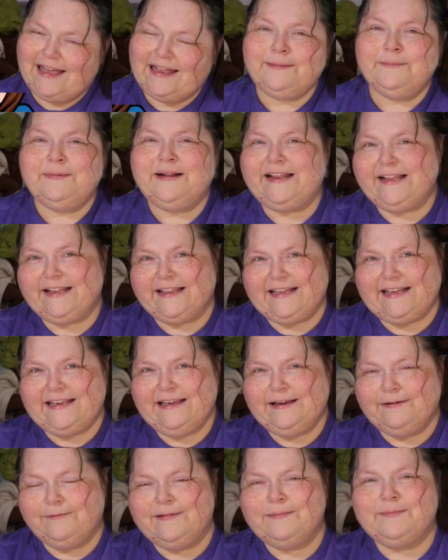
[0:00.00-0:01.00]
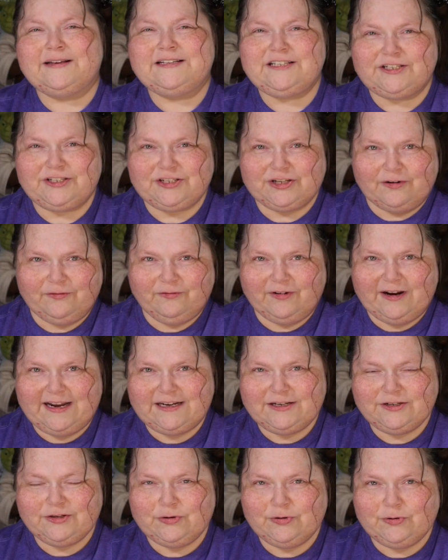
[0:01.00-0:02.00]
And immediately we messaged our
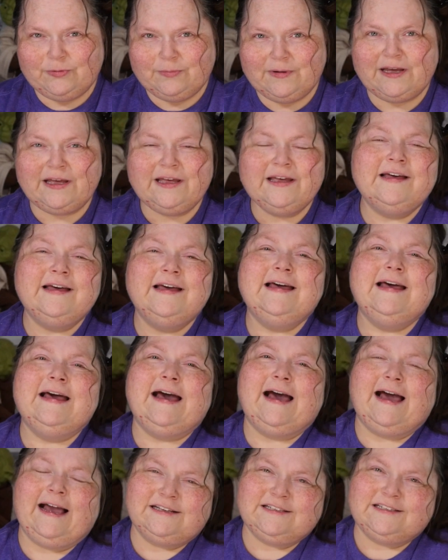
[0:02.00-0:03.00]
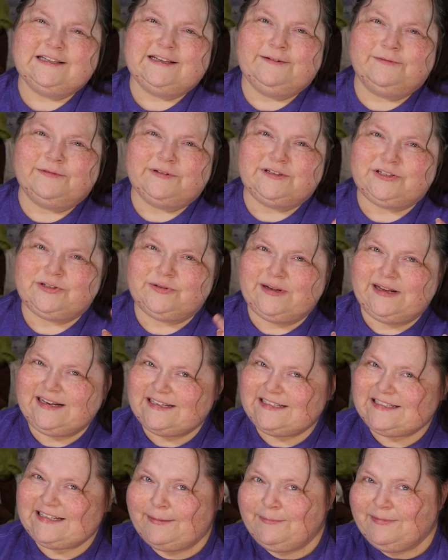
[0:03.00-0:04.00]
friend whom actually was doing the
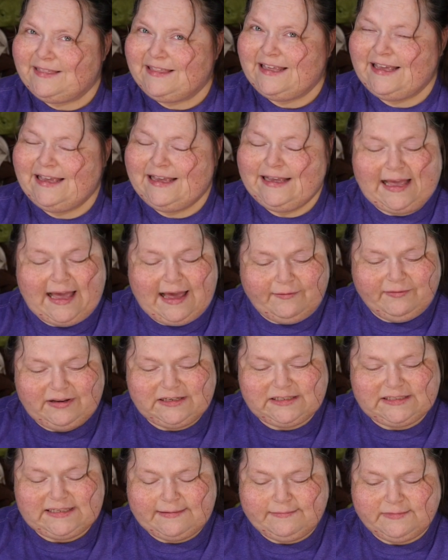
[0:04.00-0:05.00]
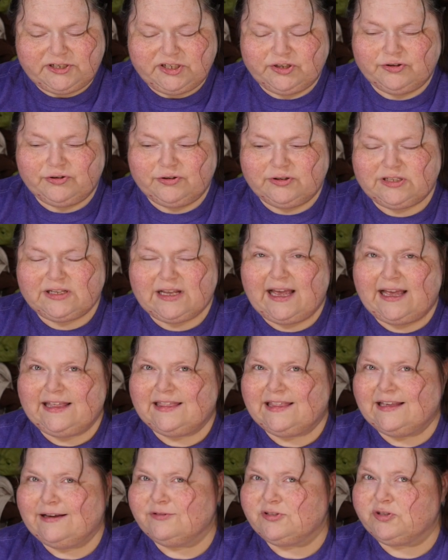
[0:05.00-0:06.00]
same thing, having the same issues. I
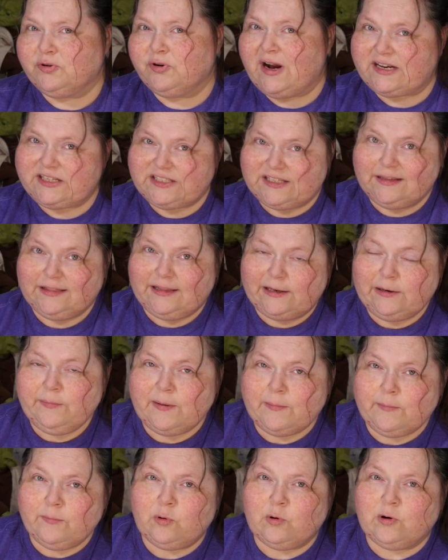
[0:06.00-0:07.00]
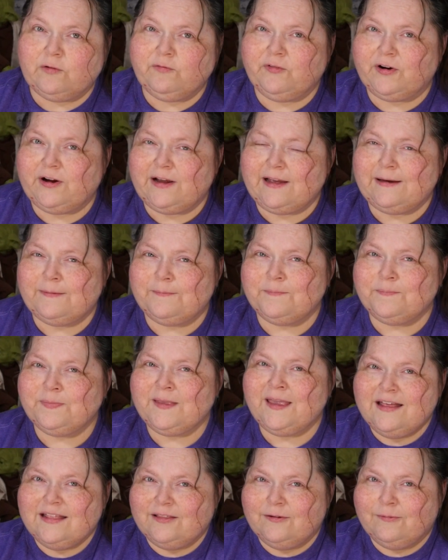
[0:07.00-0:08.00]
think it was crashing a little bit more for him,
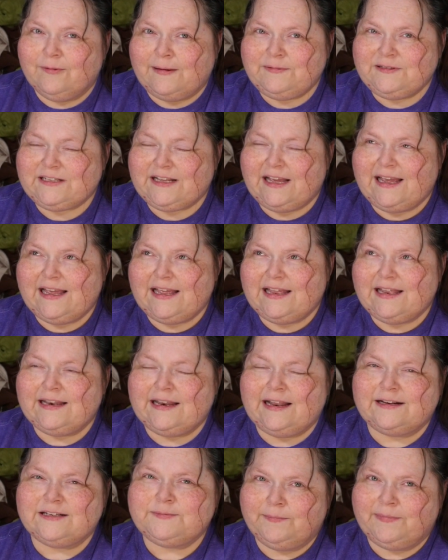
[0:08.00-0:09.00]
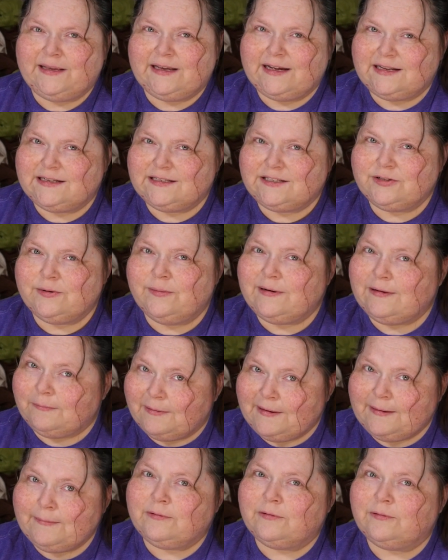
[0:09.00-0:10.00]
the website, and that's because so many
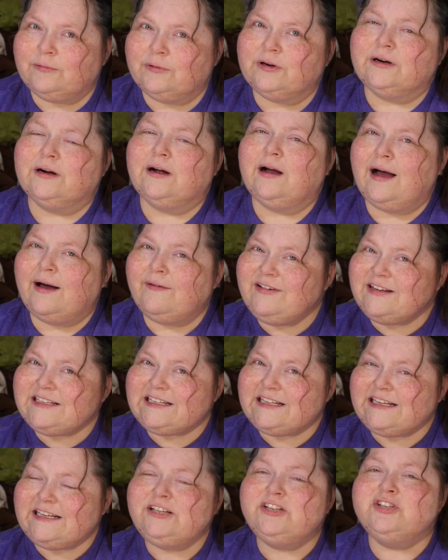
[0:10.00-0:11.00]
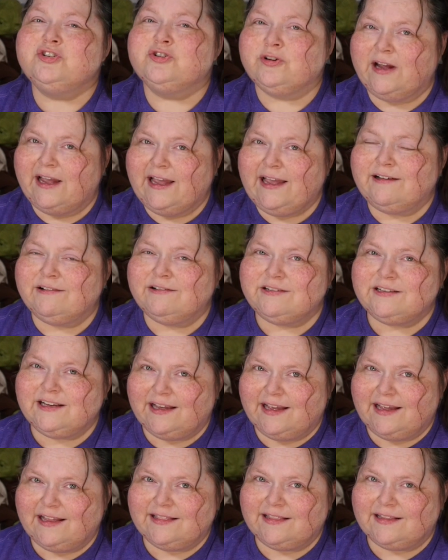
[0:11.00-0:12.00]
people were obviously trying to
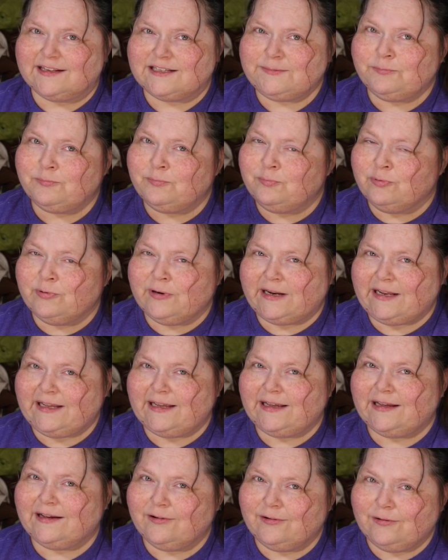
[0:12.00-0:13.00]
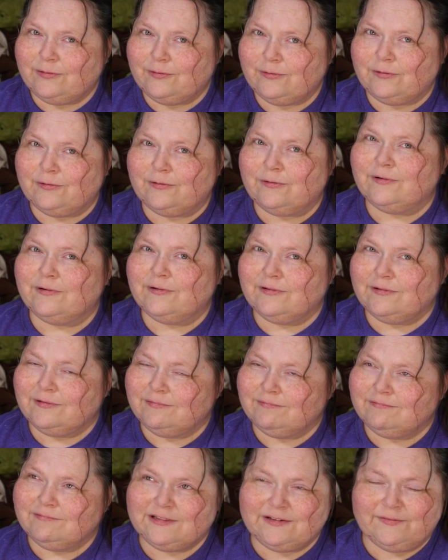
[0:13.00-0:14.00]
get this pretty cool
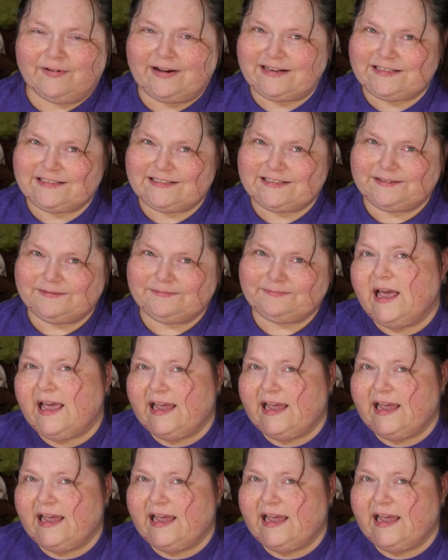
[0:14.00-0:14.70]
device.